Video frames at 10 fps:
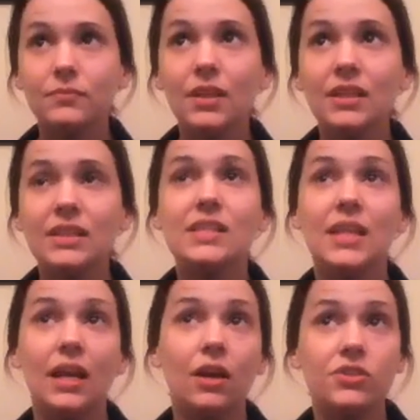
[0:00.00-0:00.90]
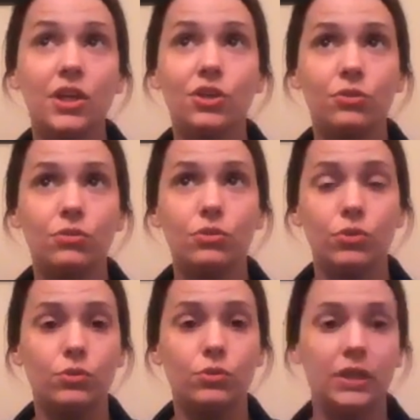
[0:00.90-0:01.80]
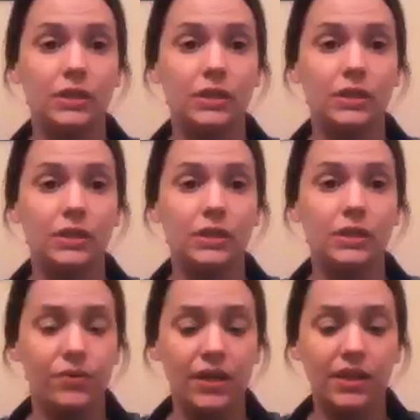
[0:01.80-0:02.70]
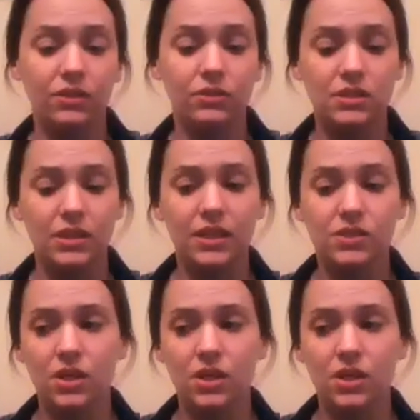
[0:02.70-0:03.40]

let's see, I'll tell you real quickly kind of what my ranking looked like.